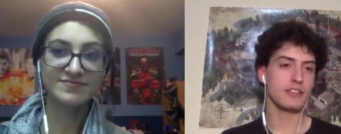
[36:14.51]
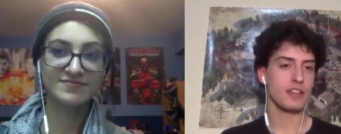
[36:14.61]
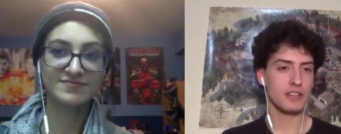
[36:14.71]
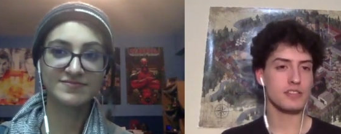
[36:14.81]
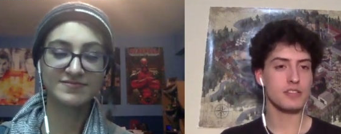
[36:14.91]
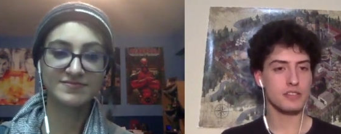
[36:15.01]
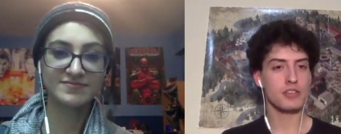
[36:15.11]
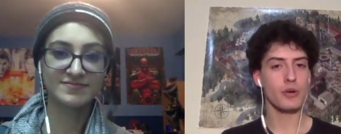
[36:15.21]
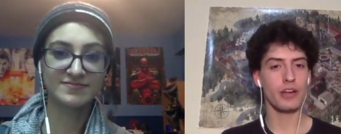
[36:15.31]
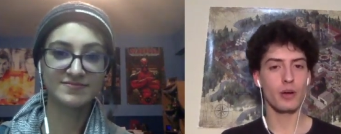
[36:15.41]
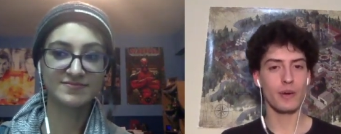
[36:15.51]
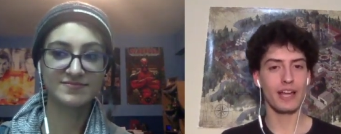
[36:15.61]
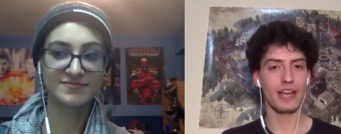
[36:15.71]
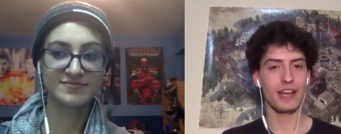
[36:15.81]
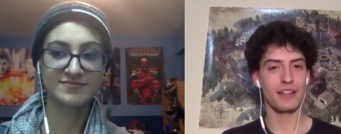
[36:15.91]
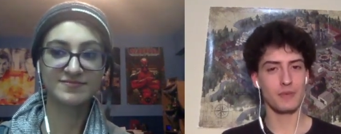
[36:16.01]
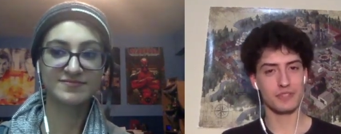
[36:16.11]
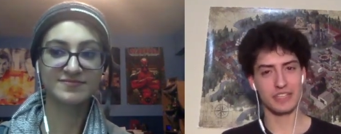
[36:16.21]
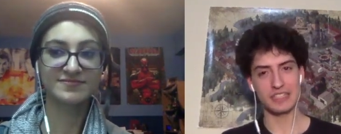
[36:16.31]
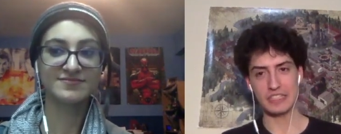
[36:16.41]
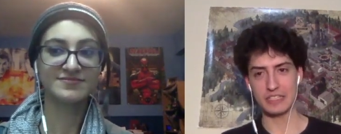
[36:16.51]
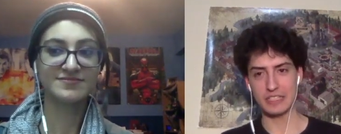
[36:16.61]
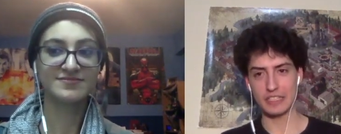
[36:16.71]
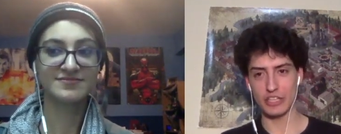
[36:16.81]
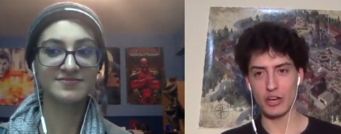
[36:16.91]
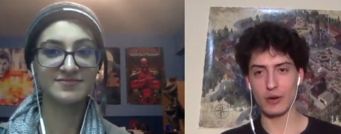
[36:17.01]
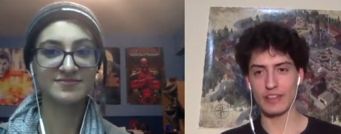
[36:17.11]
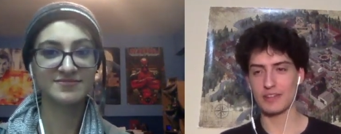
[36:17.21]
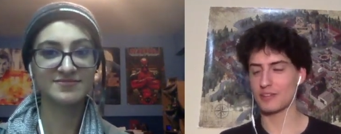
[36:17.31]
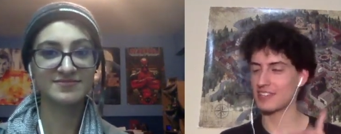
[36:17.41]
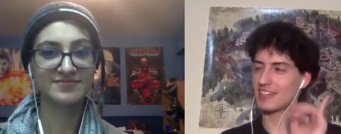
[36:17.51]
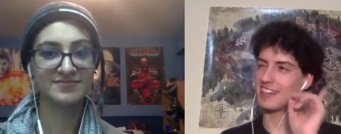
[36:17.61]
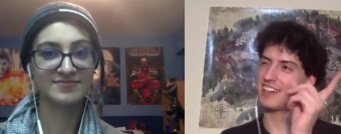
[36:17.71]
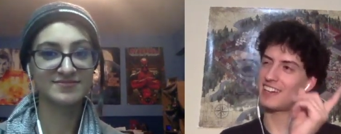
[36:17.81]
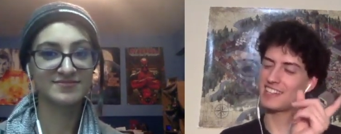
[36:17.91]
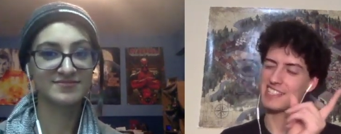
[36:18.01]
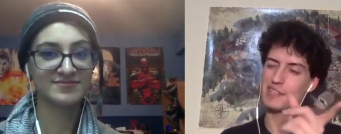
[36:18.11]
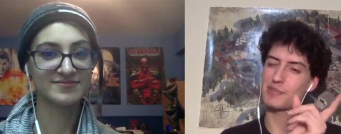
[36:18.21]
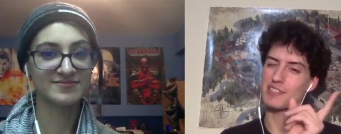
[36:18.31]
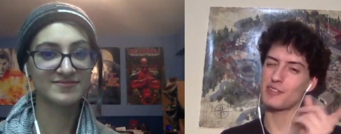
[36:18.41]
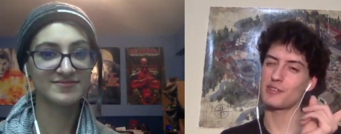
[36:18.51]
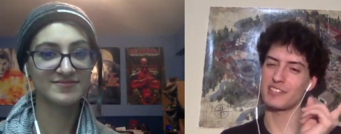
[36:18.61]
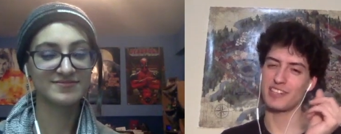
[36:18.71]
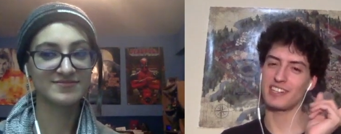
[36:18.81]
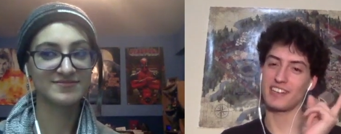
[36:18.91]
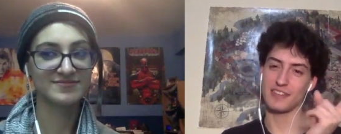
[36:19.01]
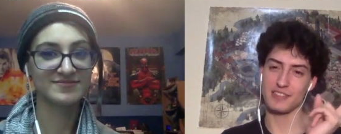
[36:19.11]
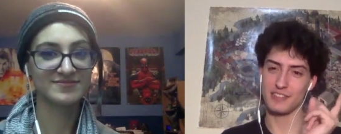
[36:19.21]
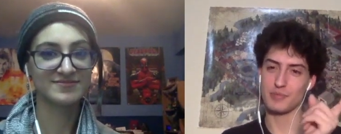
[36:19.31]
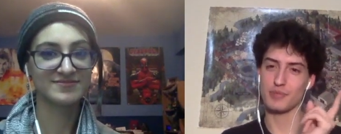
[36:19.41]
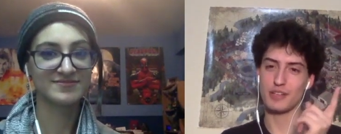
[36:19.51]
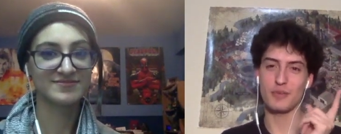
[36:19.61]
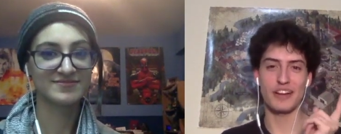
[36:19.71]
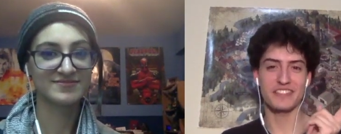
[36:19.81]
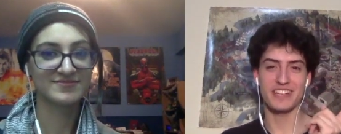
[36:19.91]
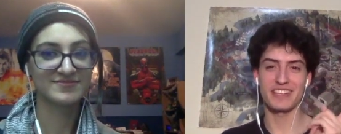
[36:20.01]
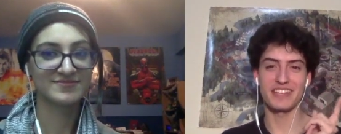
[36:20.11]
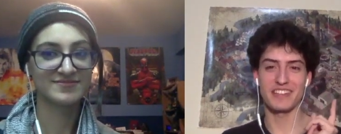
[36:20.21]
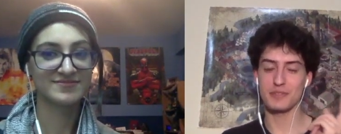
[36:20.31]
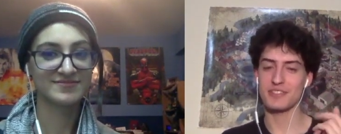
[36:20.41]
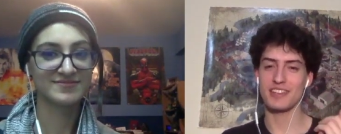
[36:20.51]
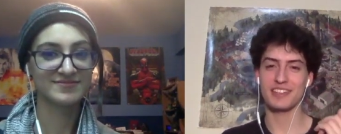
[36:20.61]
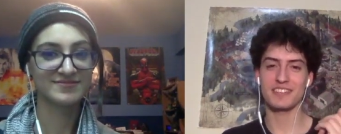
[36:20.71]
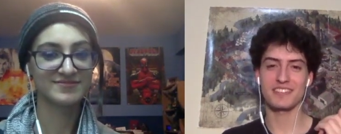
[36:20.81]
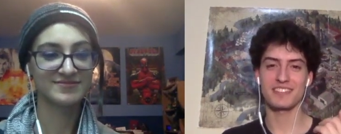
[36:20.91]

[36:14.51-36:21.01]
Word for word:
Speaker 1: this this is going all right. And then I was like, ugh, no. And then I was like, ah, I see what's going on here. This is pretty well done. And it was like,